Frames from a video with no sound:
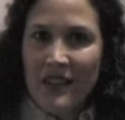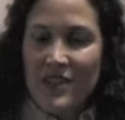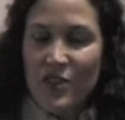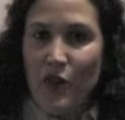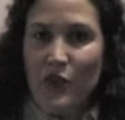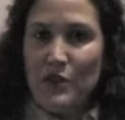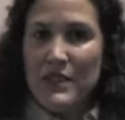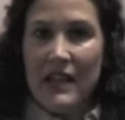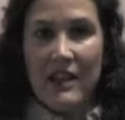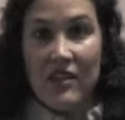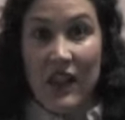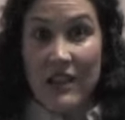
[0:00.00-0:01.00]
So if you
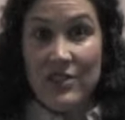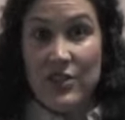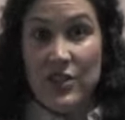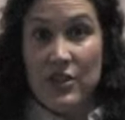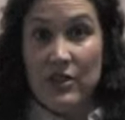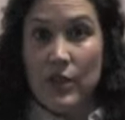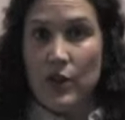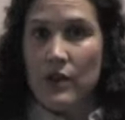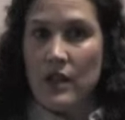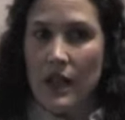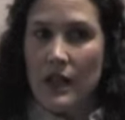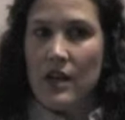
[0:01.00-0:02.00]
take a class or two that you're
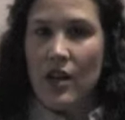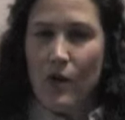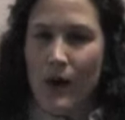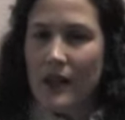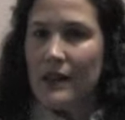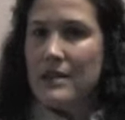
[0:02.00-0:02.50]
thinking, you know what,